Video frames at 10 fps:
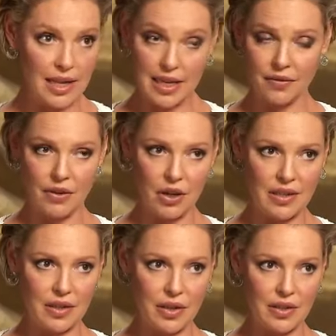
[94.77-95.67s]
takes it very
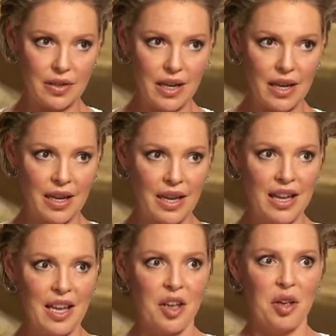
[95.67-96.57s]
seriously,
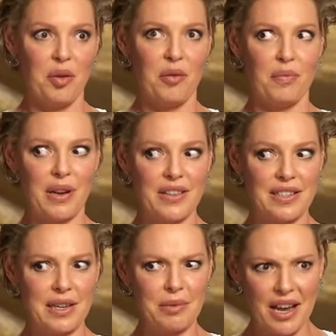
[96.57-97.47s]
but at the
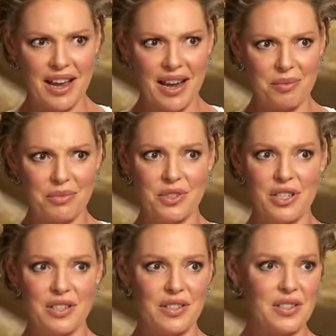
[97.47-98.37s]
same time,
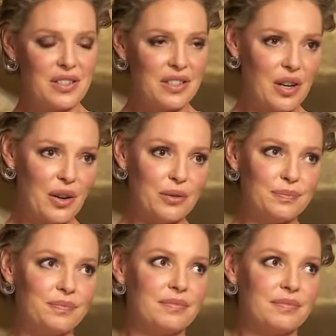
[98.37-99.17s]
she's, you know,